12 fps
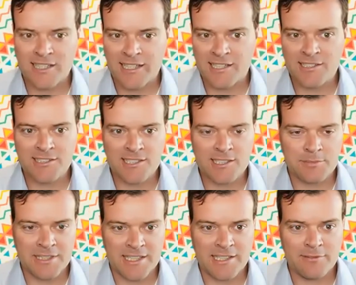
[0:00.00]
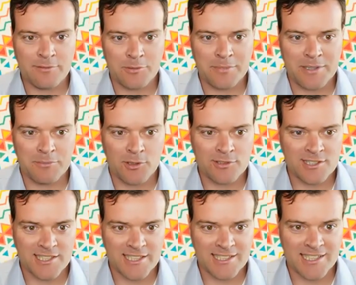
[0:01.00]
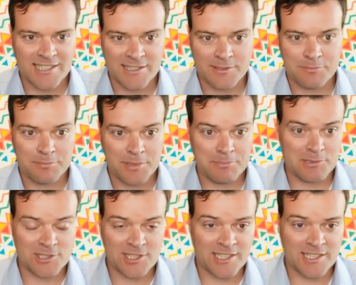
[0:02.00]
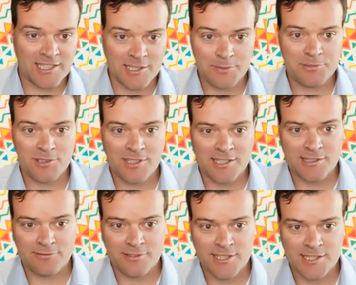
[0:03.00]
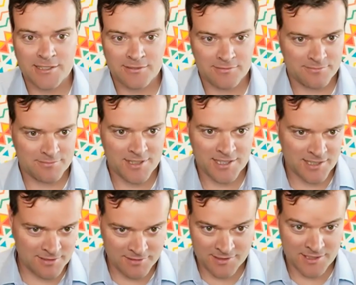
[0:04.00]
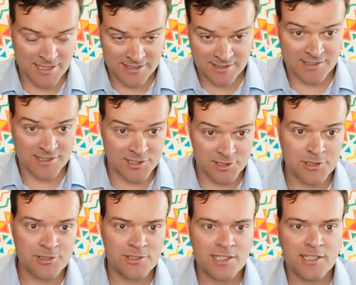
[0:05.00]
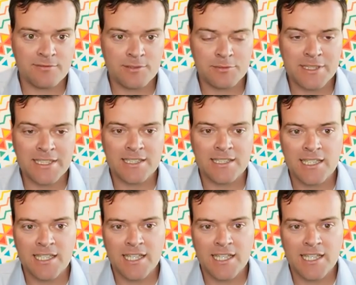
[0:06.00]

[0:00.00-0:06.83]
energy in the beginning will be mostly like people signing up to get the free the distribution every week,